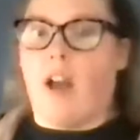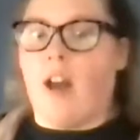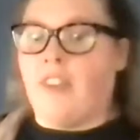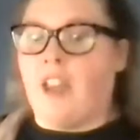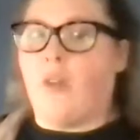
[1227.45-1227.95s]

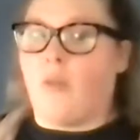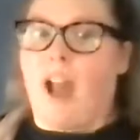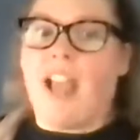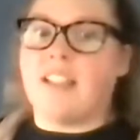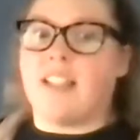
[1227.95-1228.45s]
on the
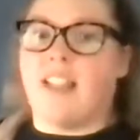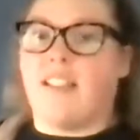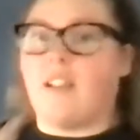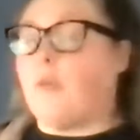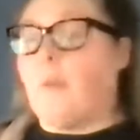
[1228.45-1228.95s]
horizon
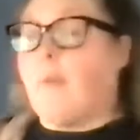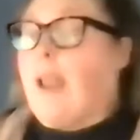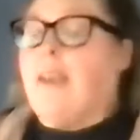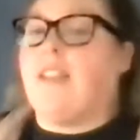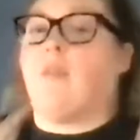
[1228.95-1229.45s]
that
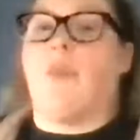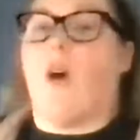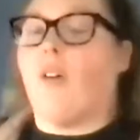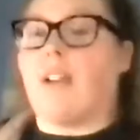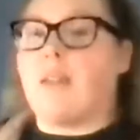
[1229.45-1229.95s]
might even
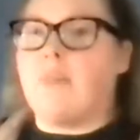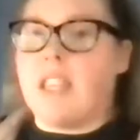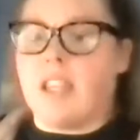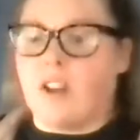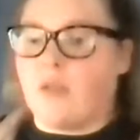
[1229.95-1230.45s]
already
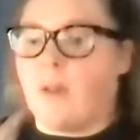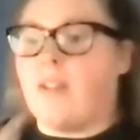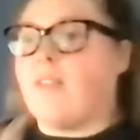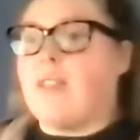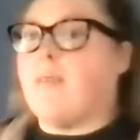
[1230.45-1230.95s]
be here is one
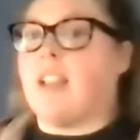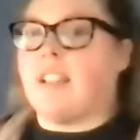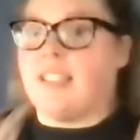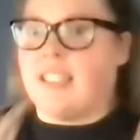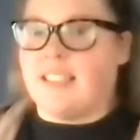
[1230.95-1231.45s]
of the
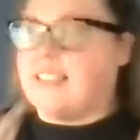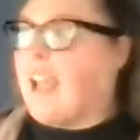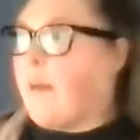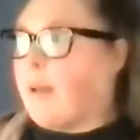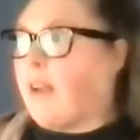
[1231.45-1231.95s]
biggest things that's
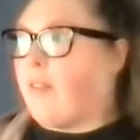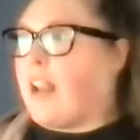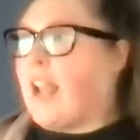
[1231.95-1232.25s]
happening right